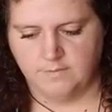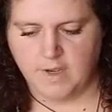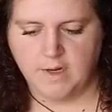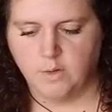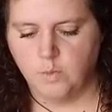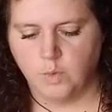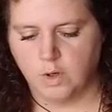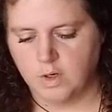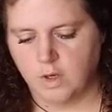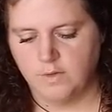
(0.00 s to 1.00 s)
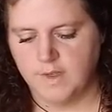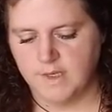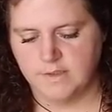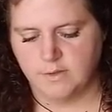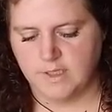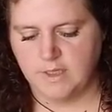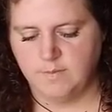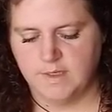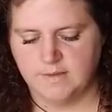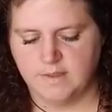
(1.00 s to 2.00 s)
If I don't work on this or
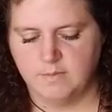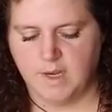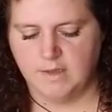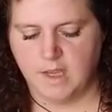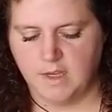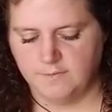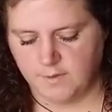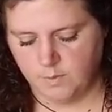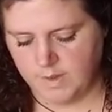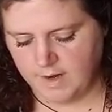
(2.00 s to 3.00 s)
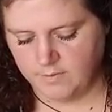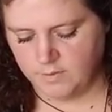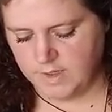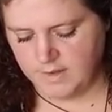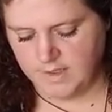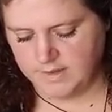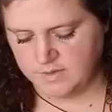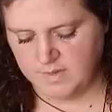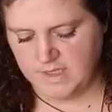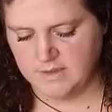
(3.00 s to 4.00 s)
keep this in my life or whatever, then
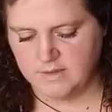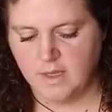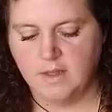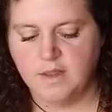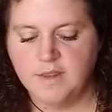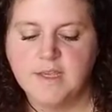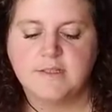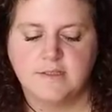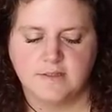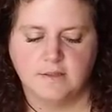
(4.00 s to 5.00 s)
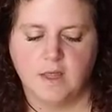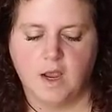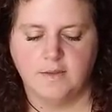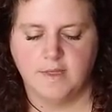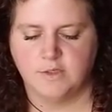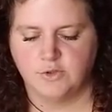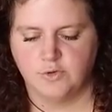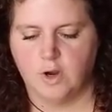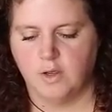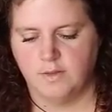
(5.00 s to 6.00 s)
this means this is the line that's
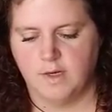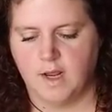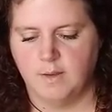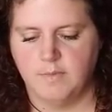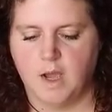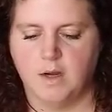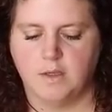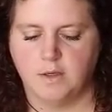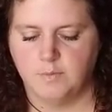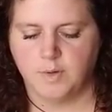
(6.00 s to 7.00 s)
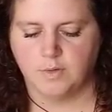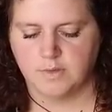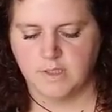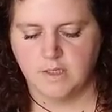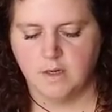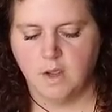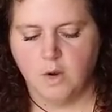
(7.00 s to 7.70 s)
drawn, that I'm not a good person